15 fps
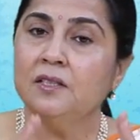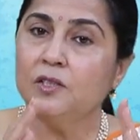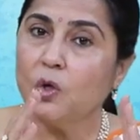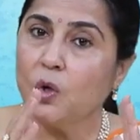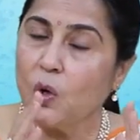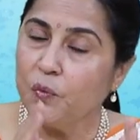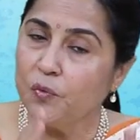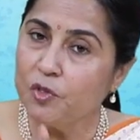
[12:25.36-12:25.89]

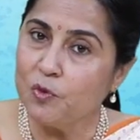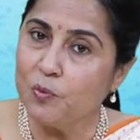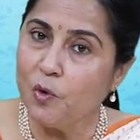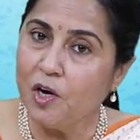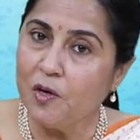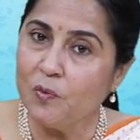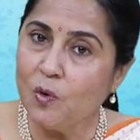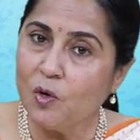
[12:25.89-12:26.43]
The office
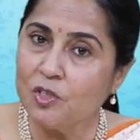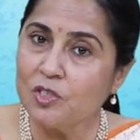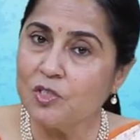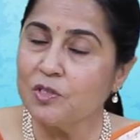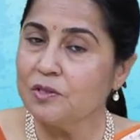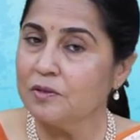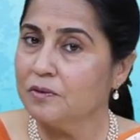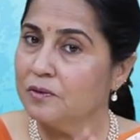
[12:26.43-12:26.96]
boy
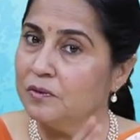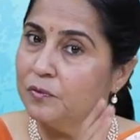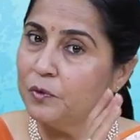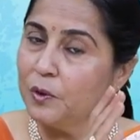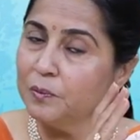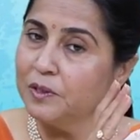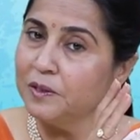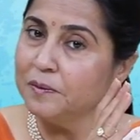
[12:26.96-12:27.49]
was
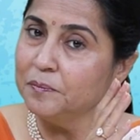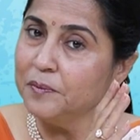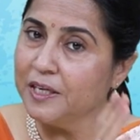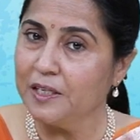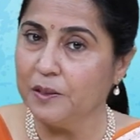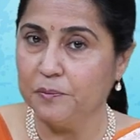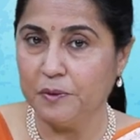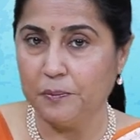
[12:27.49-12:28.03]
from the
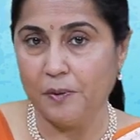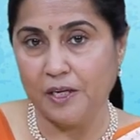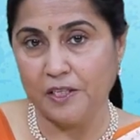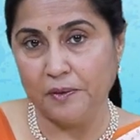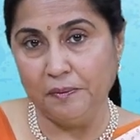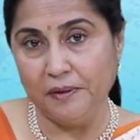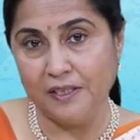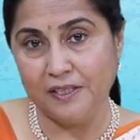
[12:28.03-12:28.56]
makeup
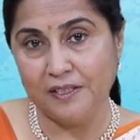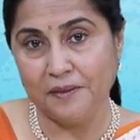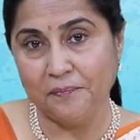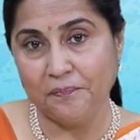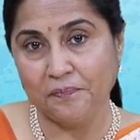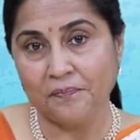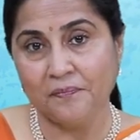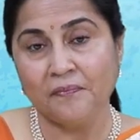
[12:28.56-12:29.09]
department
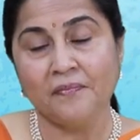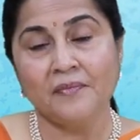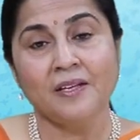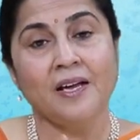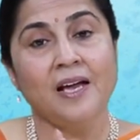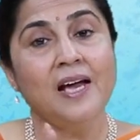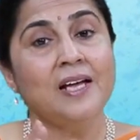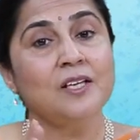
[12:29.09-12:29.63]

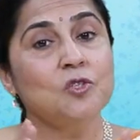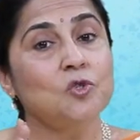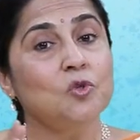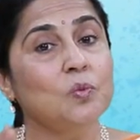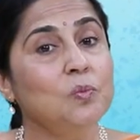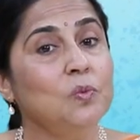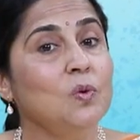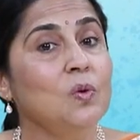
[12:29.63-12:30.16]
and
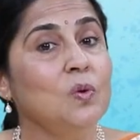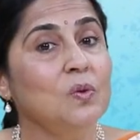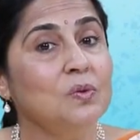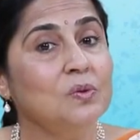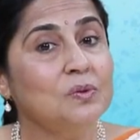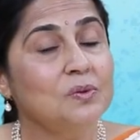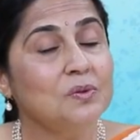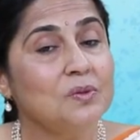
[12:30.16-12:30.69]
Subbu
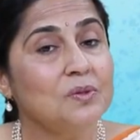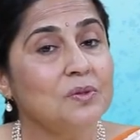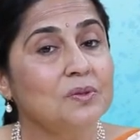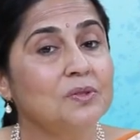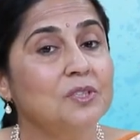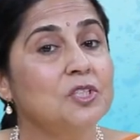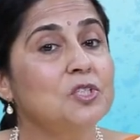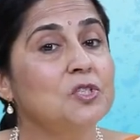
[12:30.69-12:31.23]

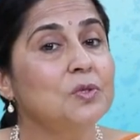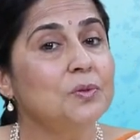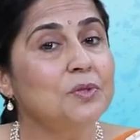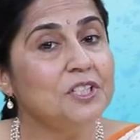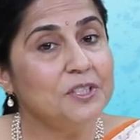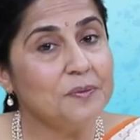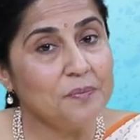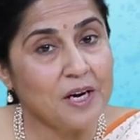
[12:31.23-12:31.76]
the
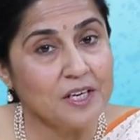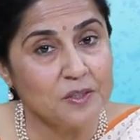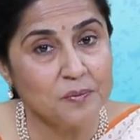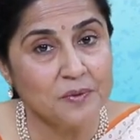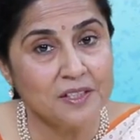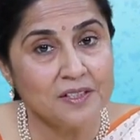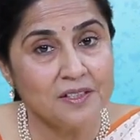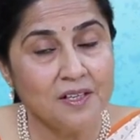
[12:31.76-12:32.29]
story
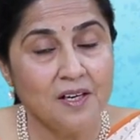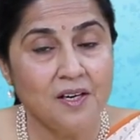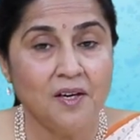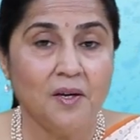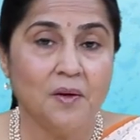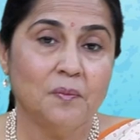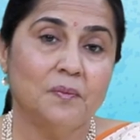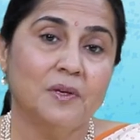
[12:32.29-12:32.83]
department,
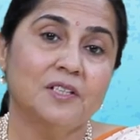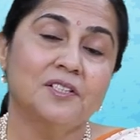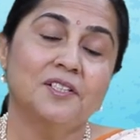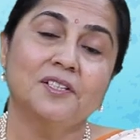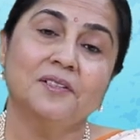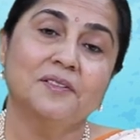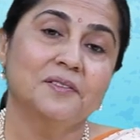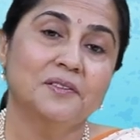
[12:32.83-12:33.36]

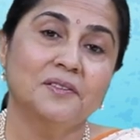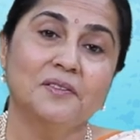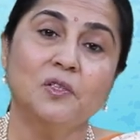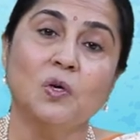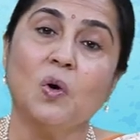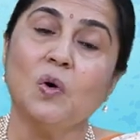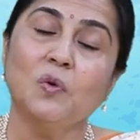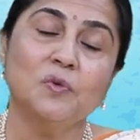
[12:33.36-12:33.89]
but
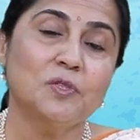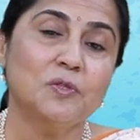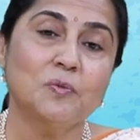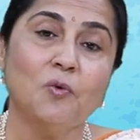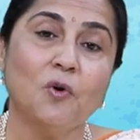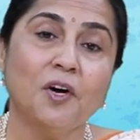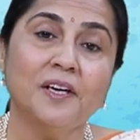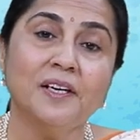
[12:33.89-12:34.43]
the office
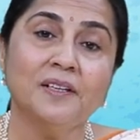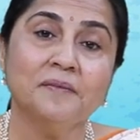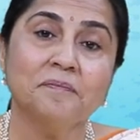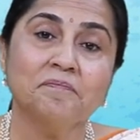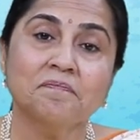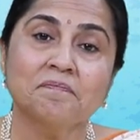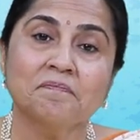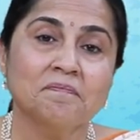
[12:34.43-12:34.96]
boy
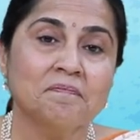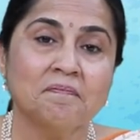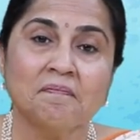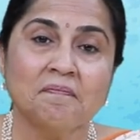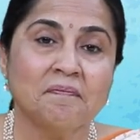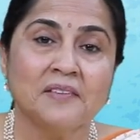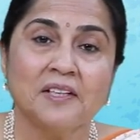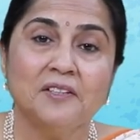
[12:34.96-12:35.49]

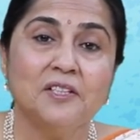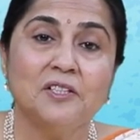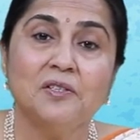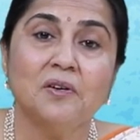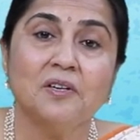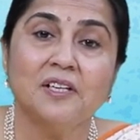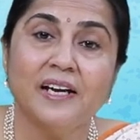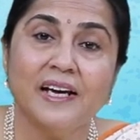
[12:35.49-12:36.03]
did
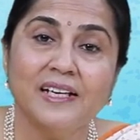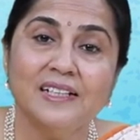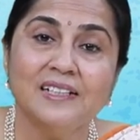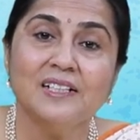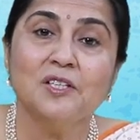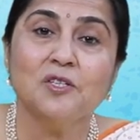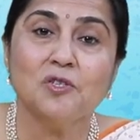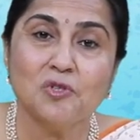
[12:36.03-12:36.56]
not
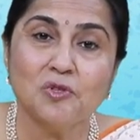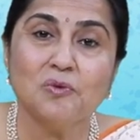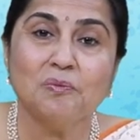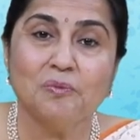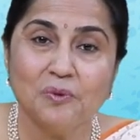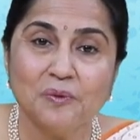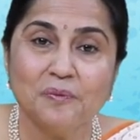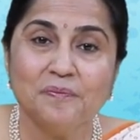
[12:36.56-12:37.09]
like
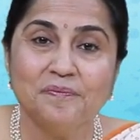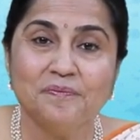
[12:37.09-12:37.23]
Subbu.